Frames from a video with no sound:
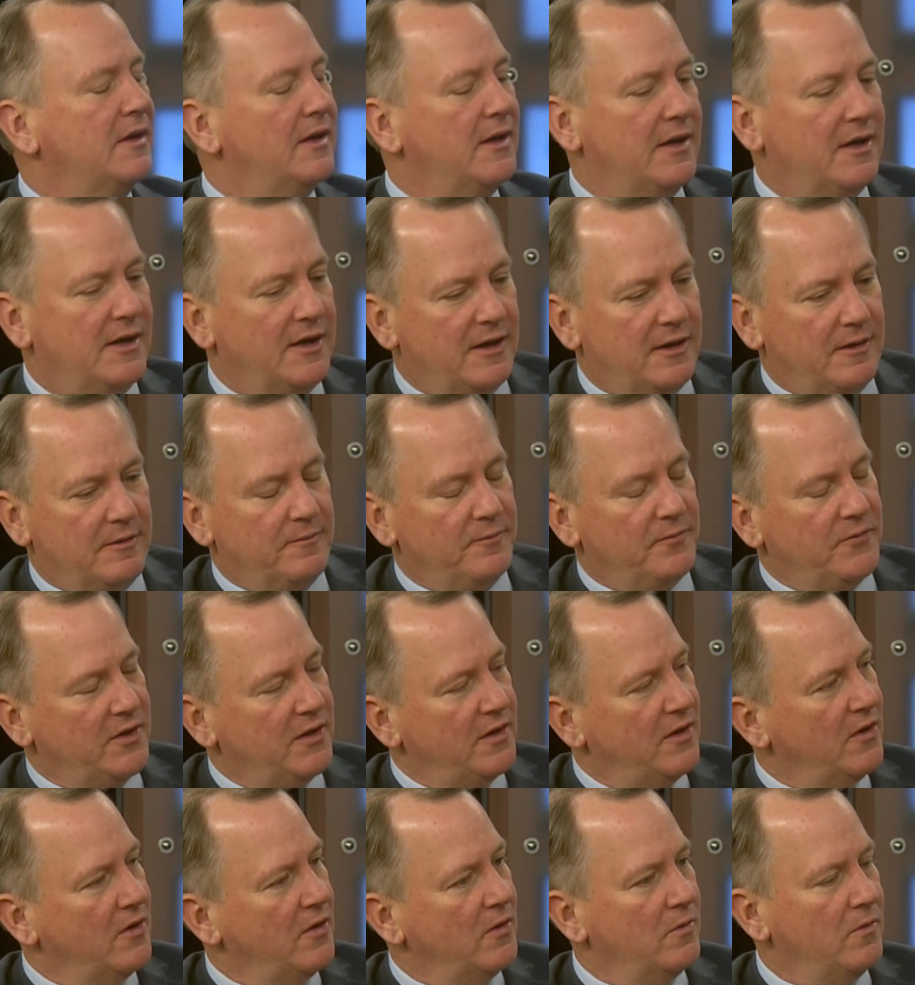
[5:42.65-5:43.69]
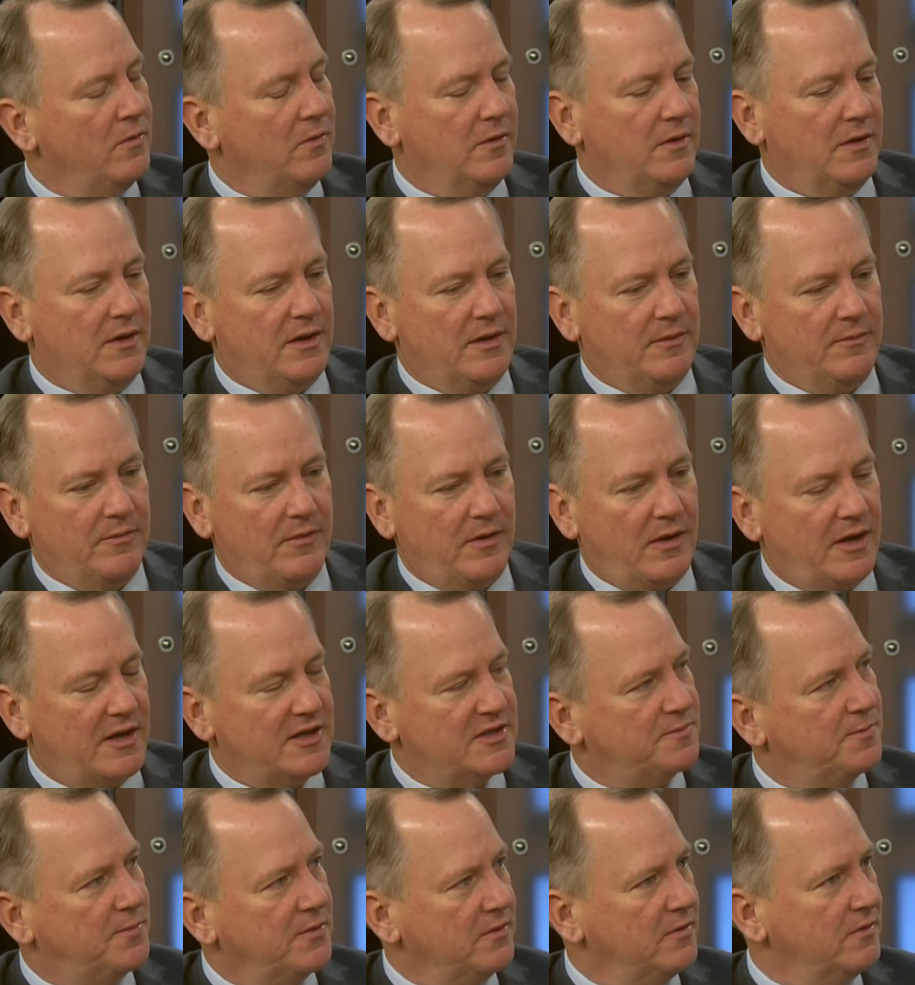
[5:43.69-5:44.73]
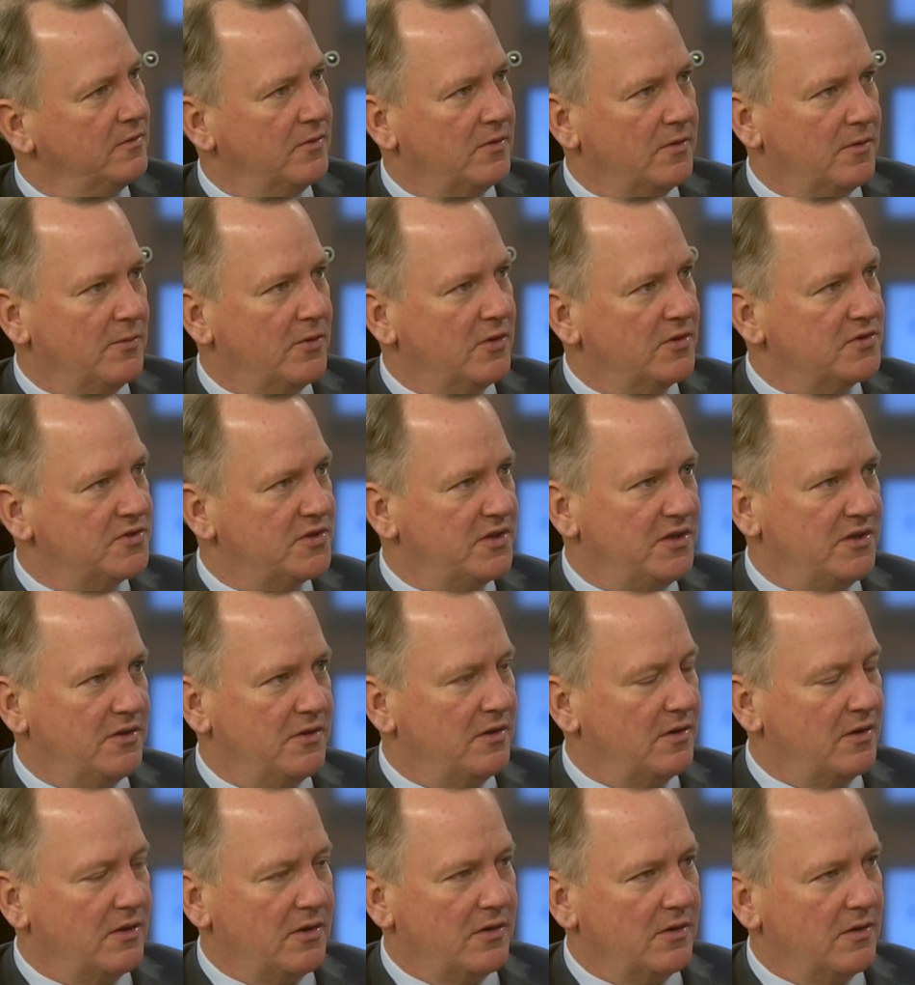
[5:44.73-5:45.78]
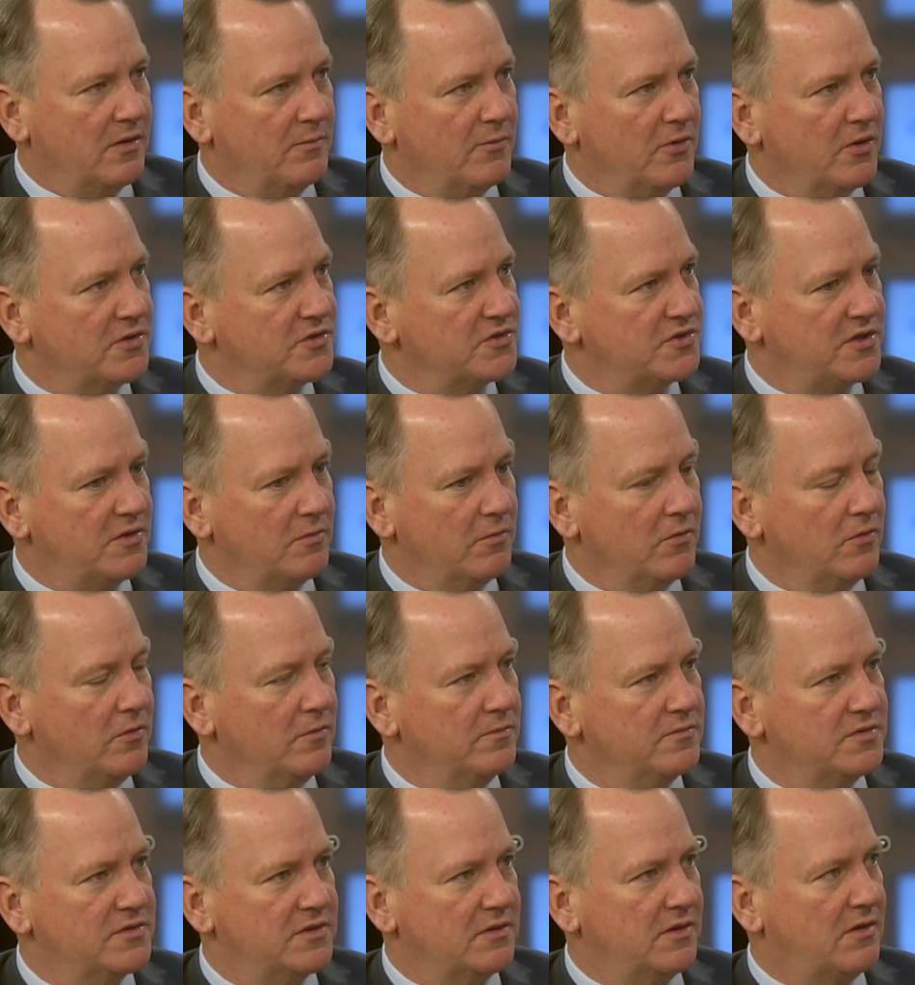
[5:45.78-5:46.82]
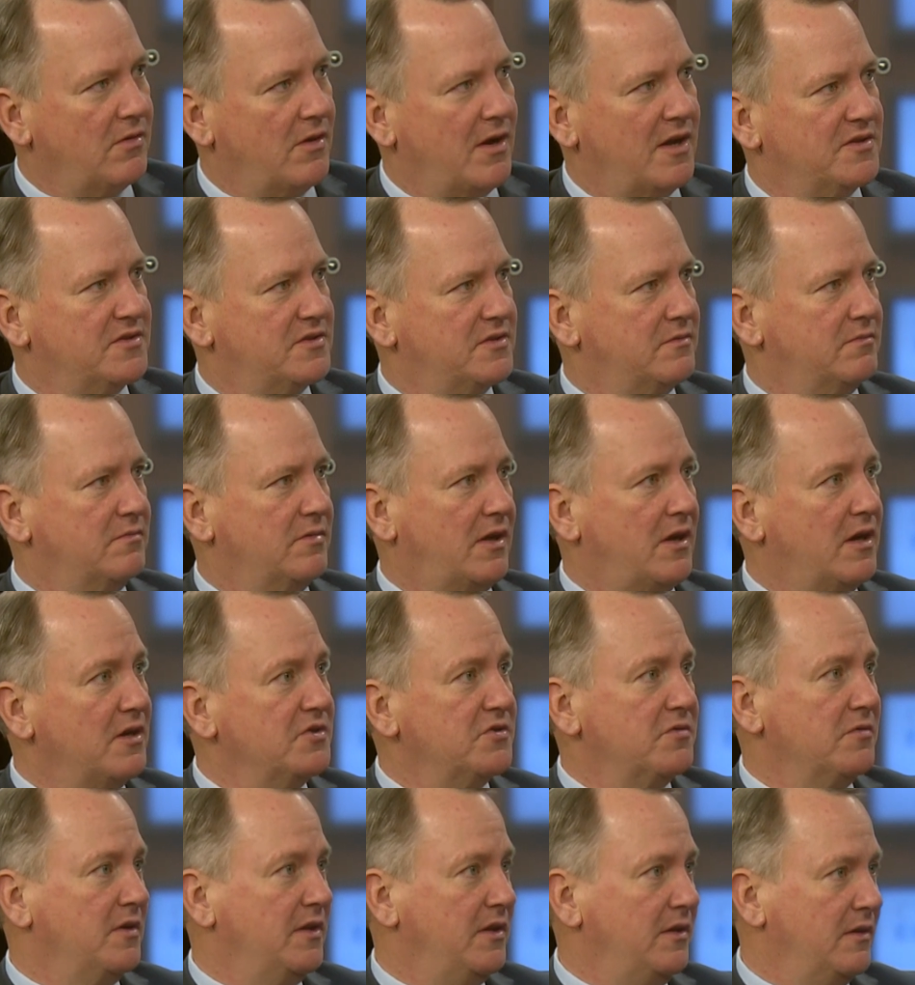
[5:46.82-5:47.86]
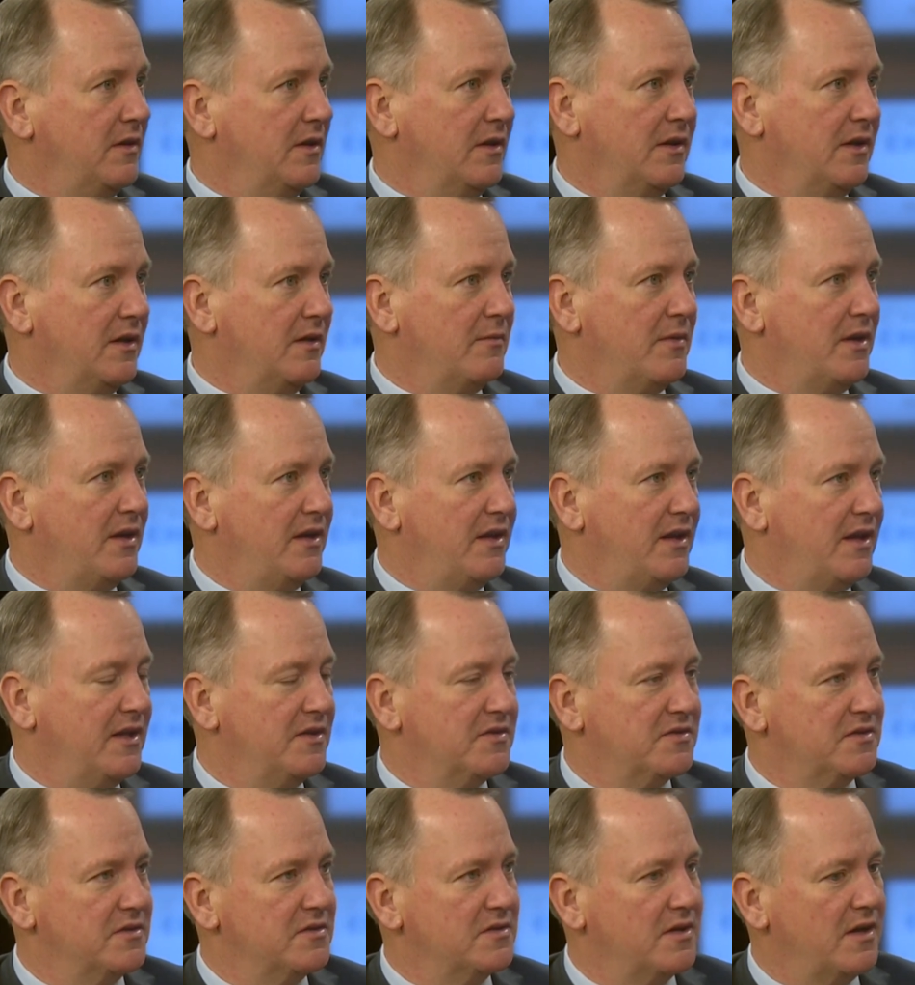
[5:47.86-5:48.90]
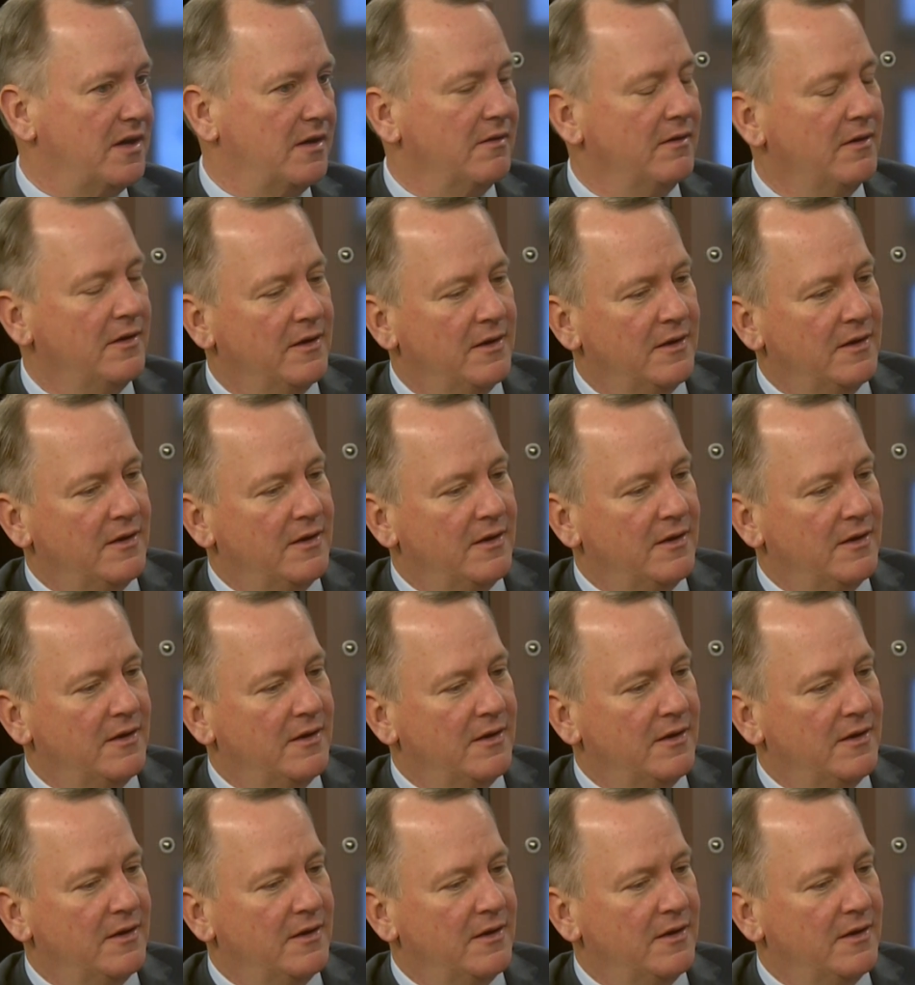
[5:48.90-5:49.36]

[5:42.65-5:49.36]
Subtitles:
Hospital emergency rooms across the country, in many cases, are